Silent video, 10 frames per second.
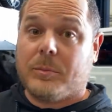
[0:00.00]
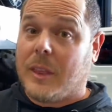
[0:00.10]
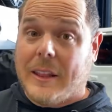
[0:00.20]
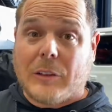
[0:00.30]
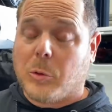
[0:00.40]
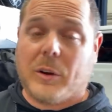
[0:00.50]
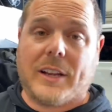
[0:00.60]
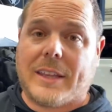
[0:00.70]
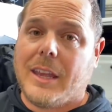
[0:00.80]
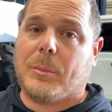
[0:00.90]
then that's what we're gonna
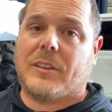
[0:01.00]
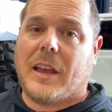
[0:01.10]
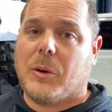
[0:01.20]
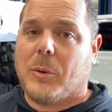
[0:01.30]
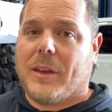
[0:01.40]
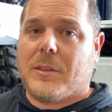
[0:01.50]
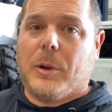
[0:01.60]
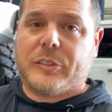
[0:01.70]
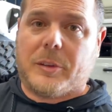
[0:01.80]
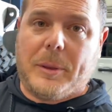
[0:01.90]
keep, because that way we have the
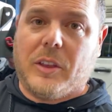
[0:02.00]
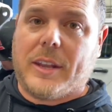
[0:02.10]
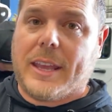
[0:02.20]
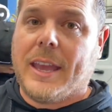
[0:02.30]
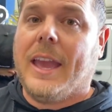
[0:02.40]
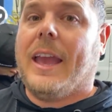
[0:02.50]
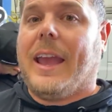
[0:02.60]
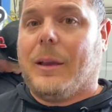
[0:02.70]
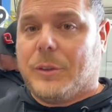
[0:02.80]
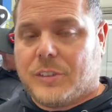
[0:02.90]
most stability
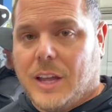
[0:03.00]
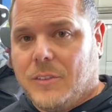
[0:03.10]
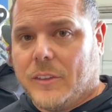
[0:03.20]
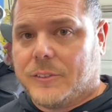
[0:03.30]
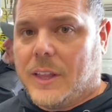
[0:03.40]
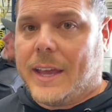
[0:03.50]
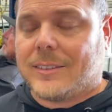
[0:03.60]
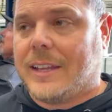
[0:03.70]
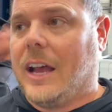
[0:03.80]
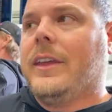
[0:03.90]
and we still have all the
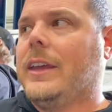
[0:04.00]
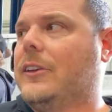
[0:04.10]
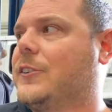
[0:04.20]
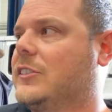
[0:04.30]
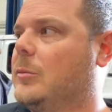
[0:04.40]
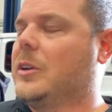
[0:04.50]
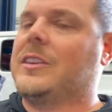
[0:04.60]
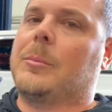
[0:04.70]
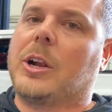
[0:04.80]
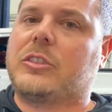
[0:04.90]
flex. Now, if for some reason
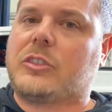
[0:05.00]
that bar is